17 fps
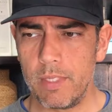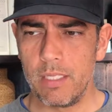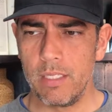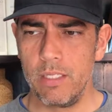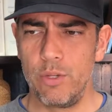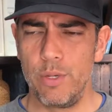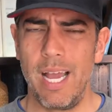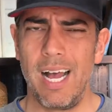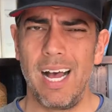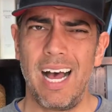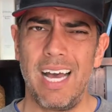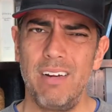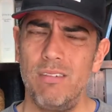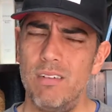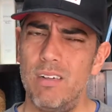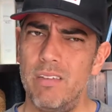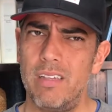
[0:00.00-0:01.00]
So yeah, I
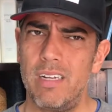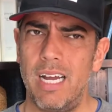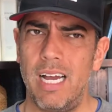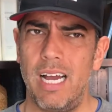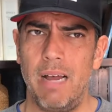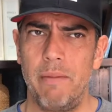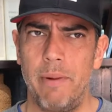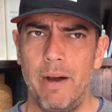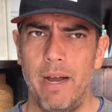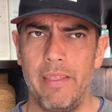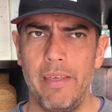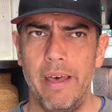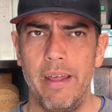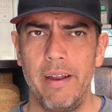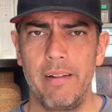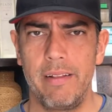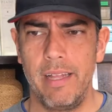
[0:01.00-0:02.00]
don't know that I buy
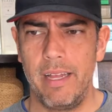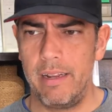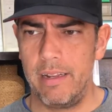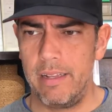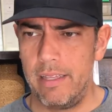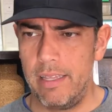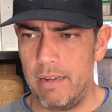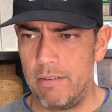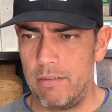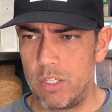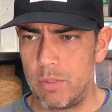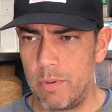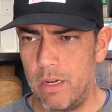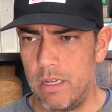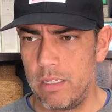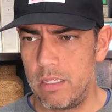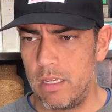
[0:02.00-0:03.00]
that
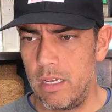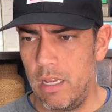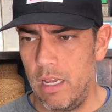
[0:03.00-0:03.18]
response.